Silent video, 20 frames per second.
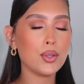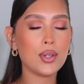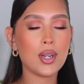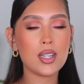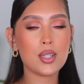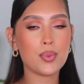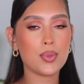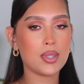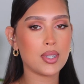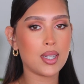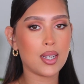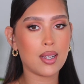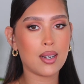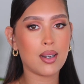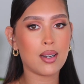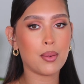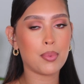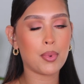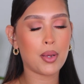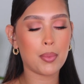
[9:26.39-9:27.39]
You guys will see in
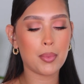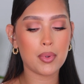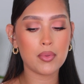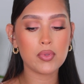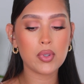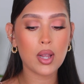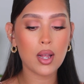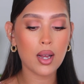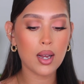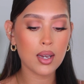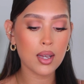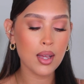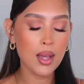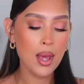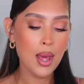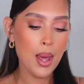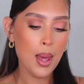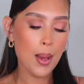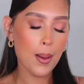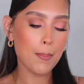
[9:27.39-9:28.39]
an upcoming vlog.
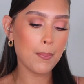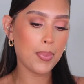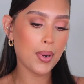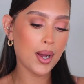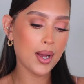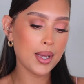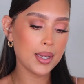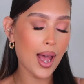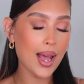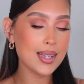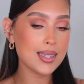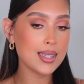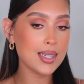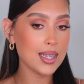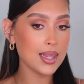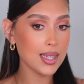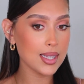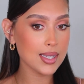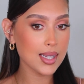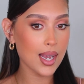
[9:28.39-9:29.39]
But I
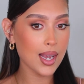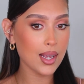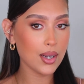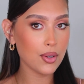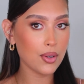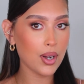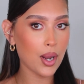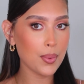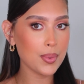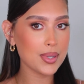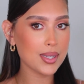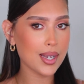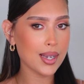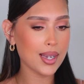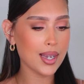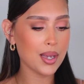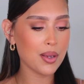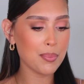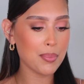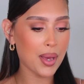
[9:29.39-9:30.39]
seen this candle and I was like,
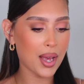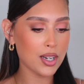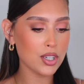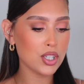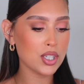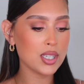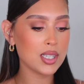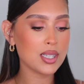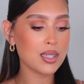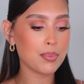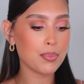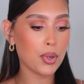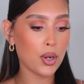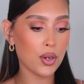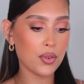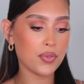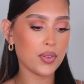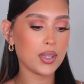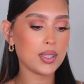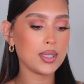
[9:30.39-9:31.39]
it matches
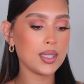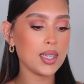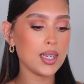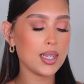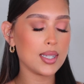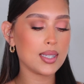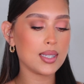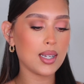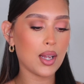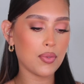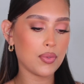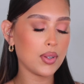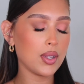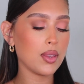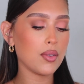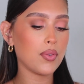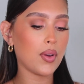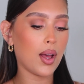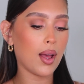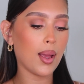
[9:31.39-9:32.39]
perfectly. It's definitely
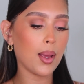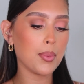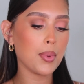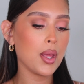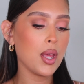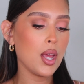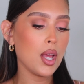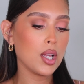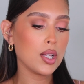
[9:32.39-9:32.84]
the vibe.